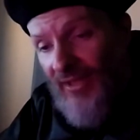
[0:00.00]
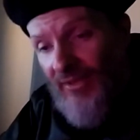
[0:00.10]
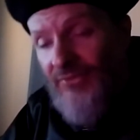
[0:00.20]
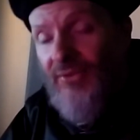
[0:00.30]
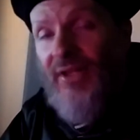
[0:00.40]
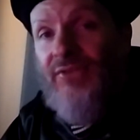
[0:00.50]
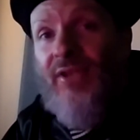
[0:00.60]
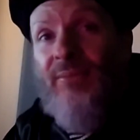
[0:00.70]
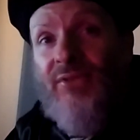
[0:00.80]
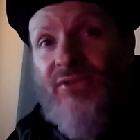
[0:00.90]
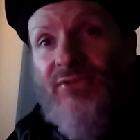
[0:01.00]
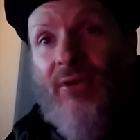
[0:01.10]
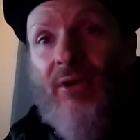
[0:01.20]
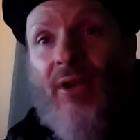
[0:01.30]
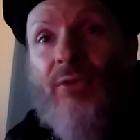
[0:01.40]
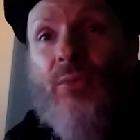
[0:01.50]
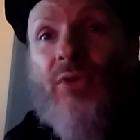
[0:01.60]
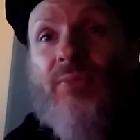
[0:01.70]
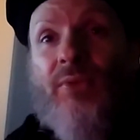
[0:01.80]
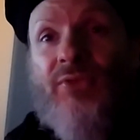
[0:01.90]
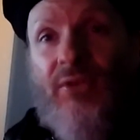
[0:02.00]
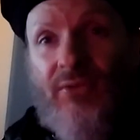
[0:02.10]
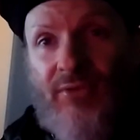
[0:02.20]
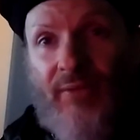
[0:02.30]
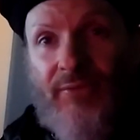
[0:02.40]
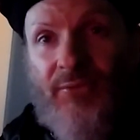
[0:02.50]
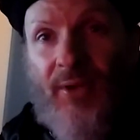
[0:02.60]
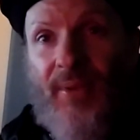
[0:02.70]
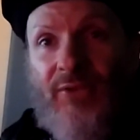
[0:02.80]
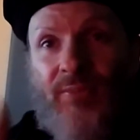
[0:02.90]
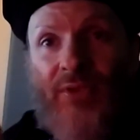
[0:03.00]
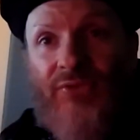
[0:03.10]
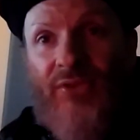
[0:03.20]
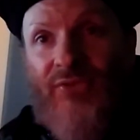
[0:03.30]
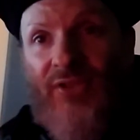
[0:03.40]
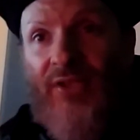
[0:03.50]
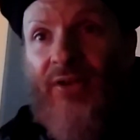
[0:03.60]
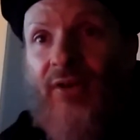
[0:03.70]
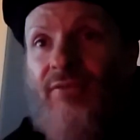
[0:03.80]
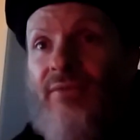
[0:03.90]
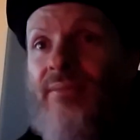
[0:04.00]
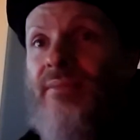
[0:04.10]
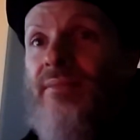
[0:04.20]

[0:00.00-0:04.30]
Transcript: And until next time, this is Zaragon, the world's most air travel trimax most, signing off.